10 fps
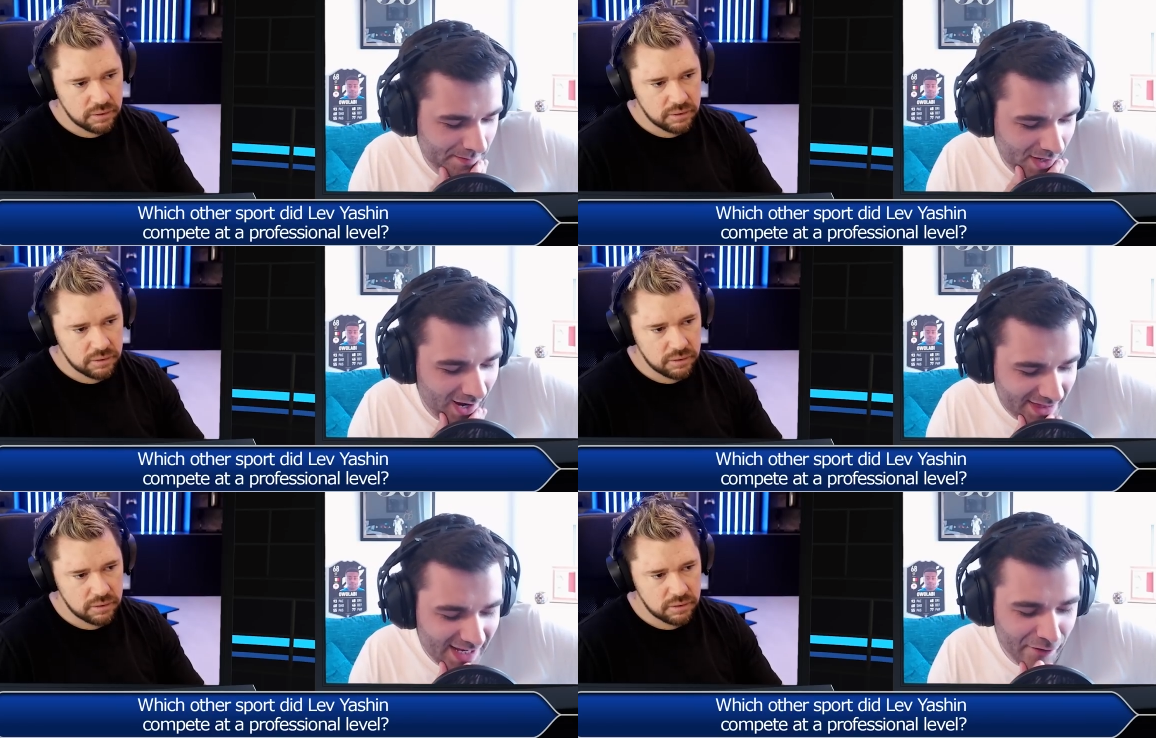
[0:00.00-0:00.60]
Speaker 1: I
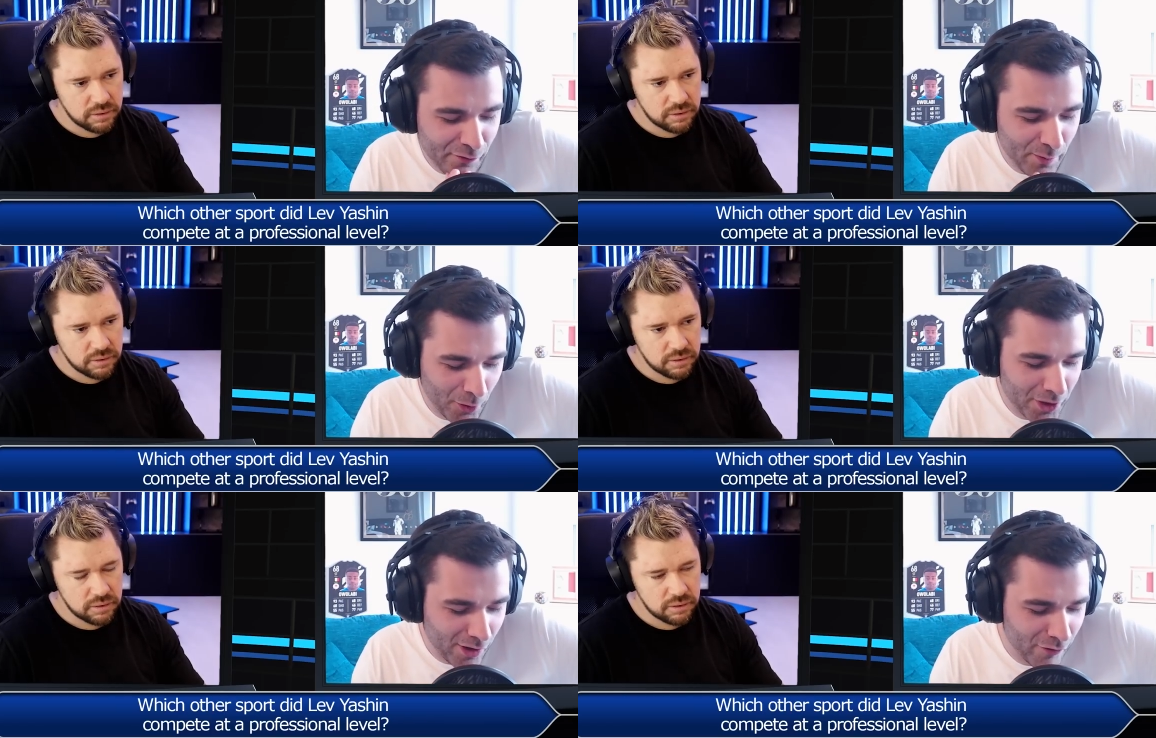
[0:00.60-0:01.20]
think if we
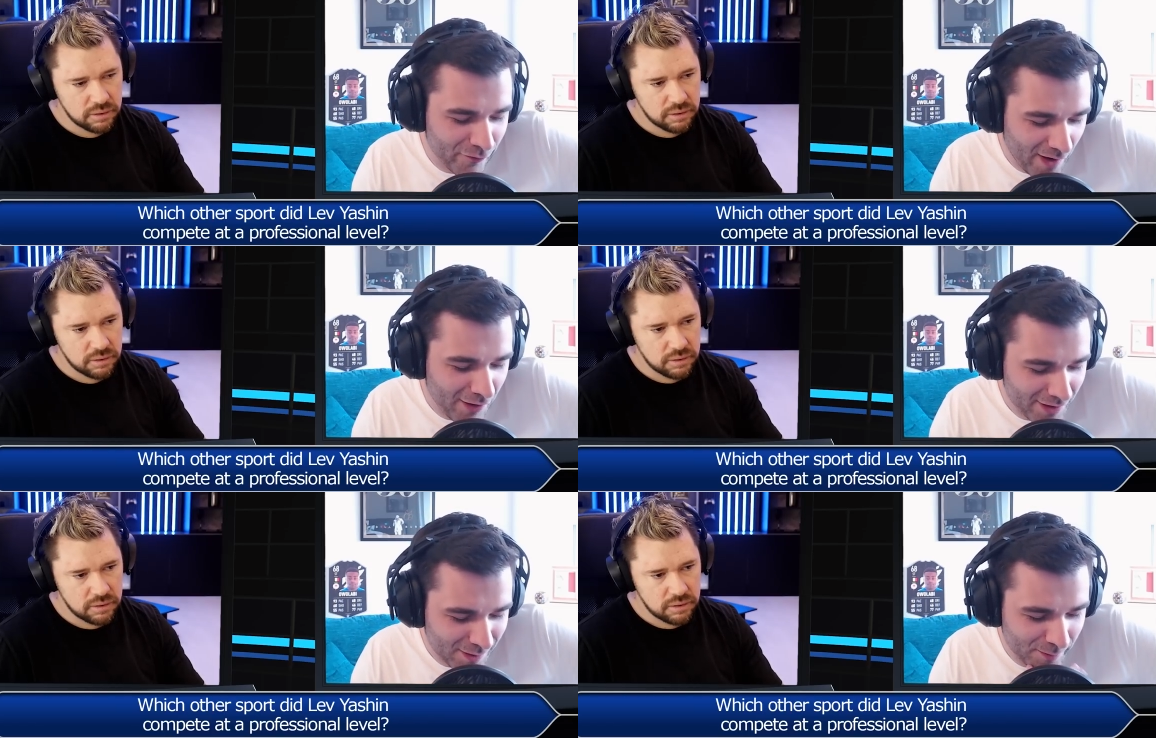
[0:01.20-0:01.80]
want to go far,
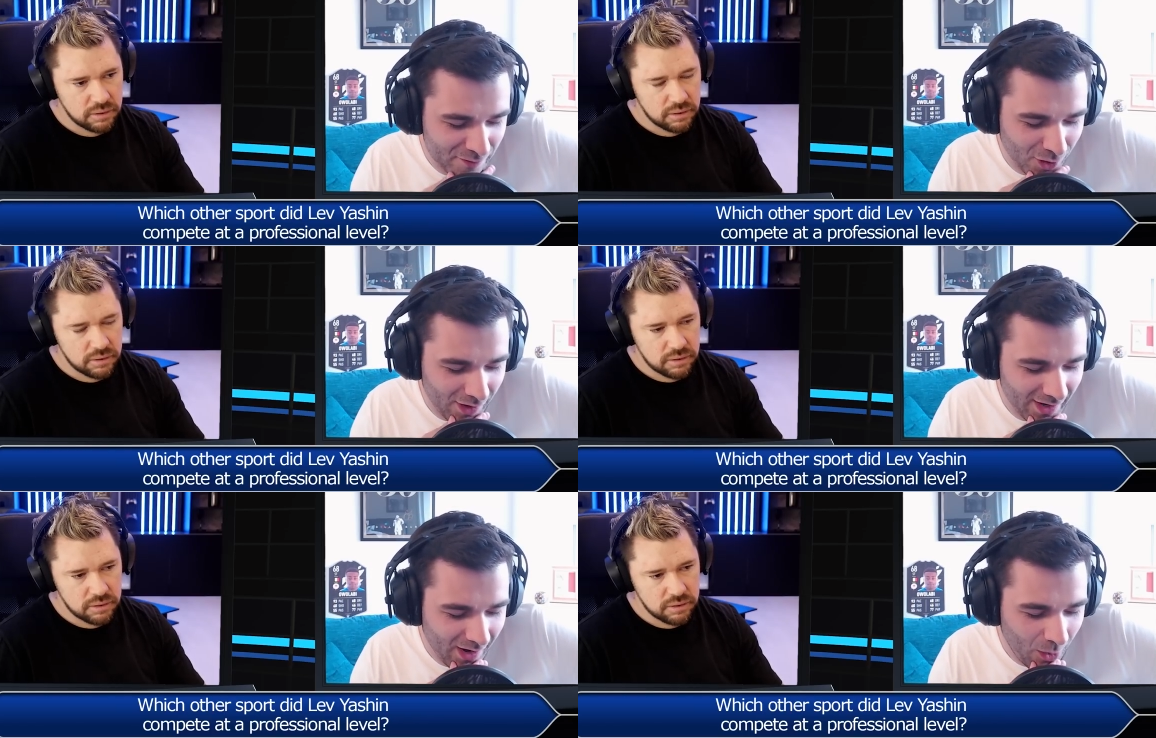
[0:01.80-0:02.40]
I think we've got
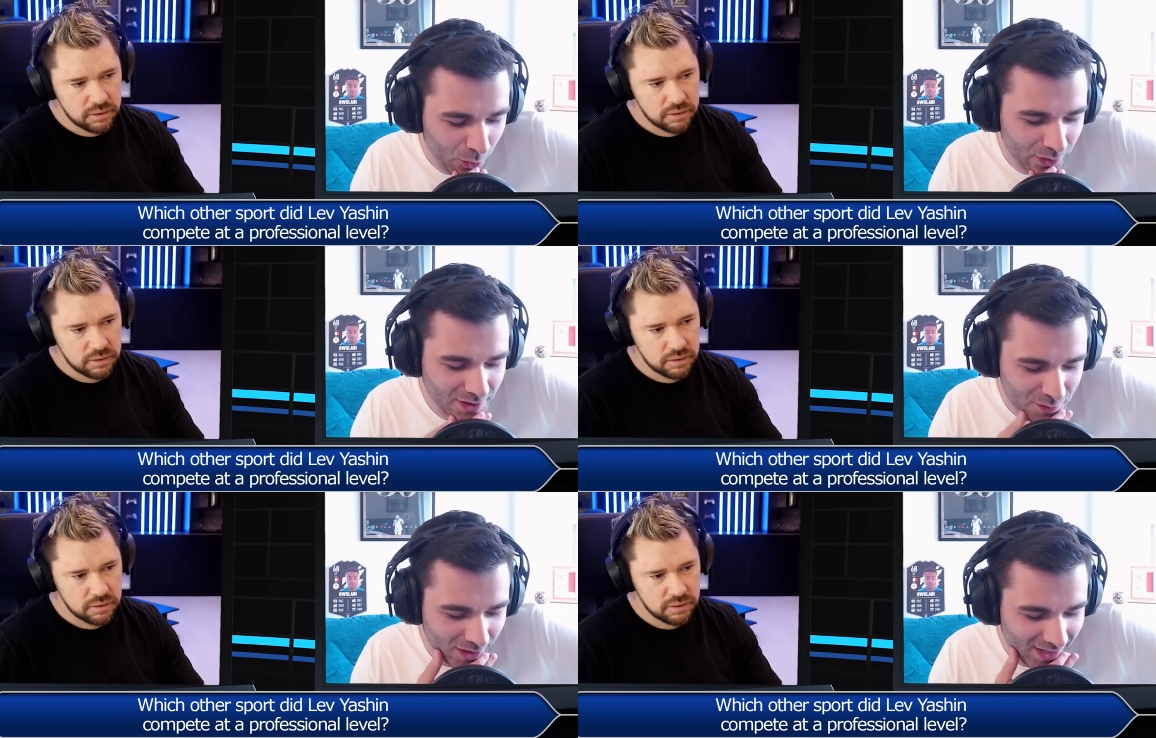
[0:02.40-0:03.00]
to hold on
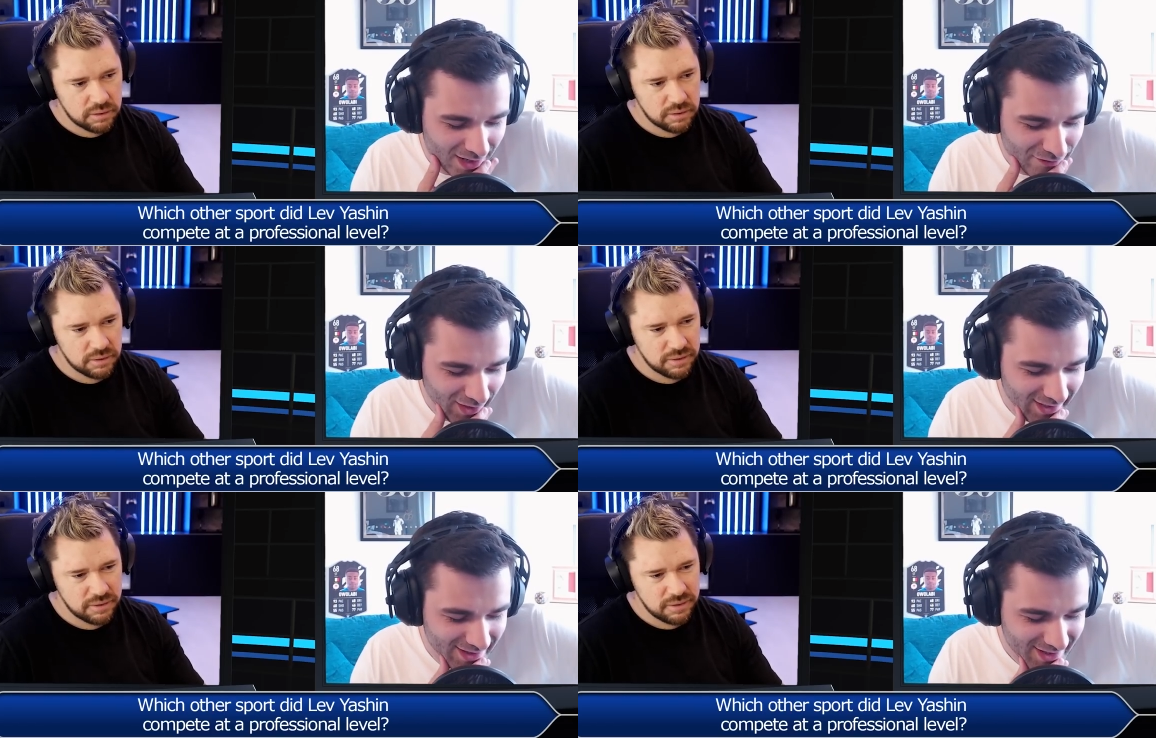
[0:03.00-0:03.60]
to our
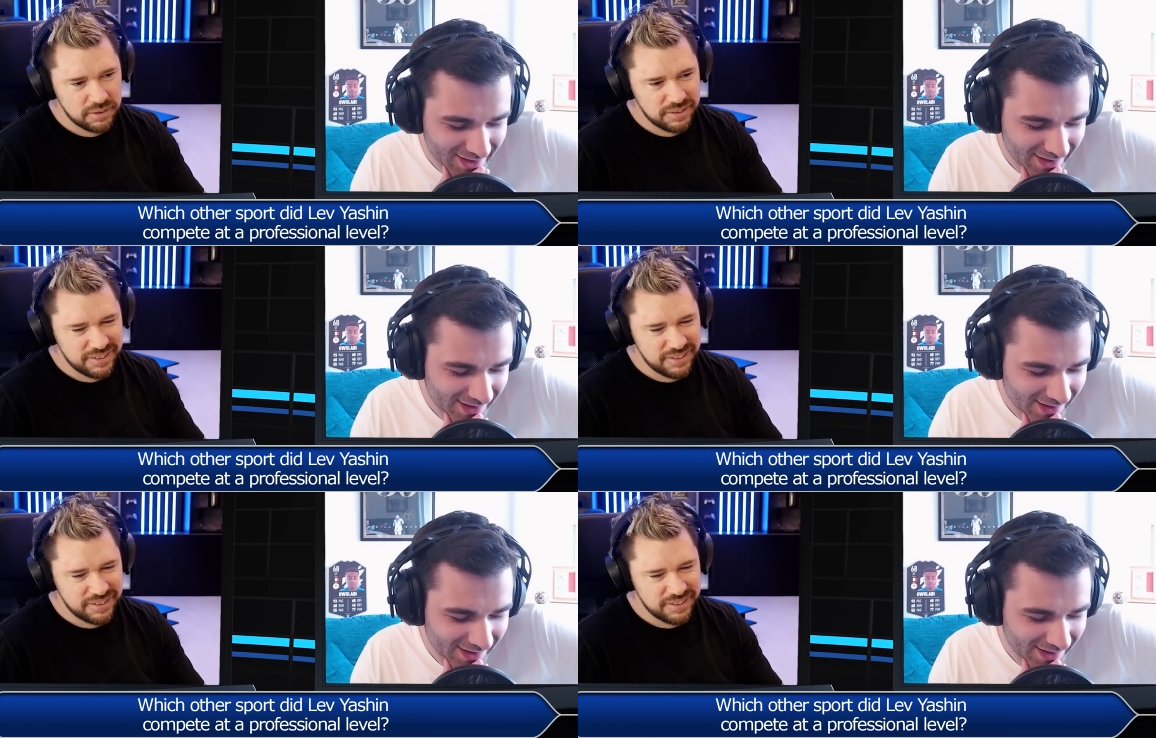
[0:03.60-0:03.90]
lifelines.